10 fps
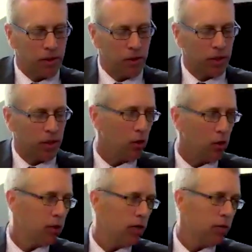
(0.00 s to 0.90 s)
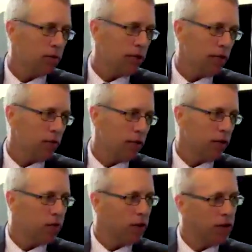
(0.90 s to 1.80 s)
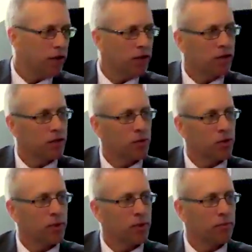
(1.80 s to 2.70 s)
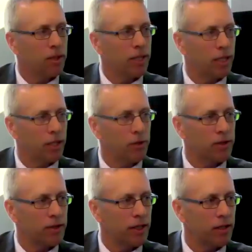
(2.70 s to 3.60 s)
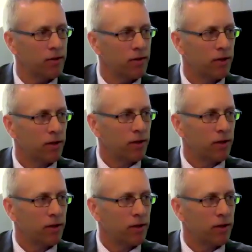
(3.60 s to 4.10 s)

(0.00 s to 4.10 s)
they're a global company where one of their customers might buy 100 seats